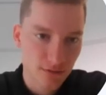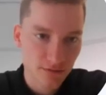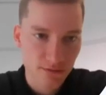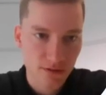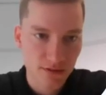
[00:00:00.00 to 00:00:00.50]

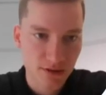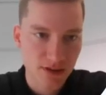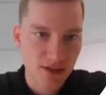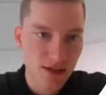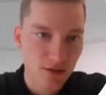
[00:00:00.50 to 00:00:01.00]
the
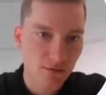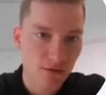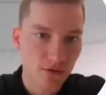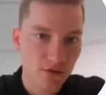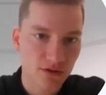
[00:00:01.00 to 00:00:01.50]
design of a
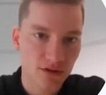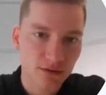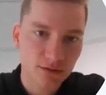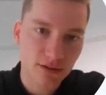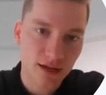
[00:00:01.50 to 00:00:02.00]
whole tunnel
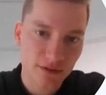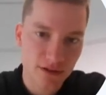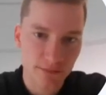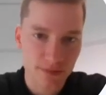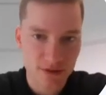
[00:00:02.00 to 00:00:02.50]
gave us the
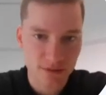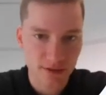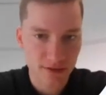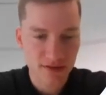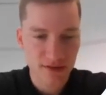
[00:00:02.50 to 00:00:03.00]

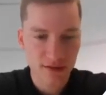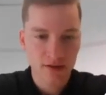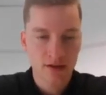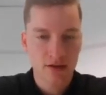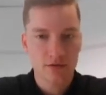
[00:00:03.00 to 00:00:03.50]
possibility
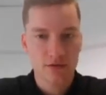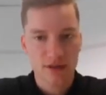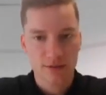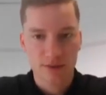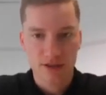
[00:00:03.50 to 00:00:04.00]
to test
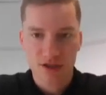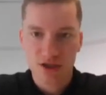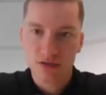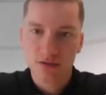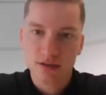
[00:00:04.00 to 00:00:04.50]
bridge
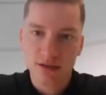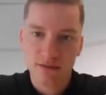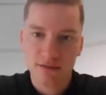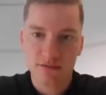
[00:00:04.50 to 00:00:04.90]
if it was